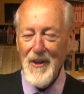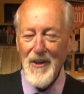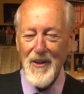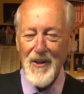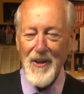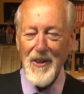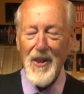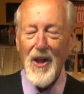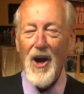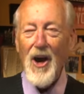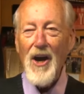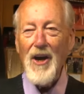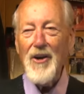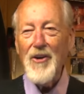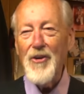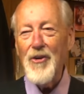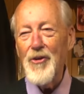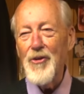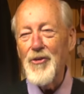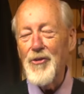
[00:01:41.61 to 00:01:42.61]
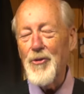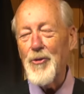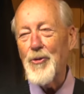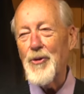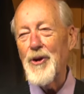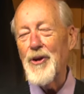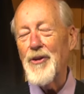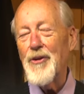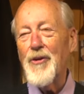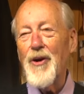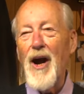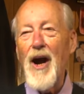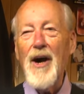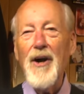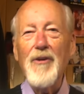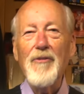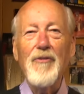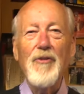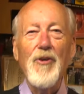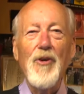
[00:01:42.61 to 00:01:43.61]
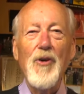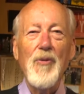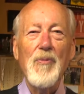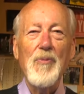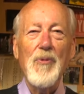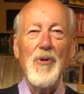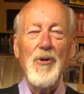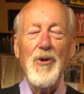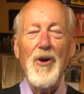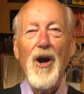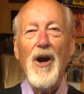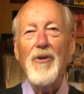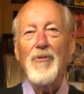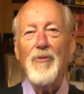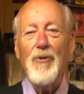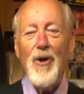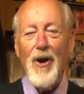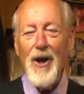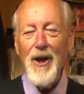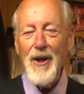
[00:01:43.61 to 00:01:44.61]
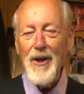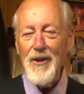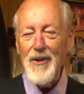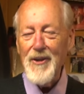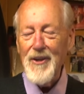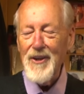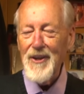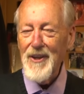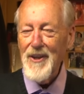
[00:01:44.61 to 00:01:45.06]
the liners were either out of them or not right.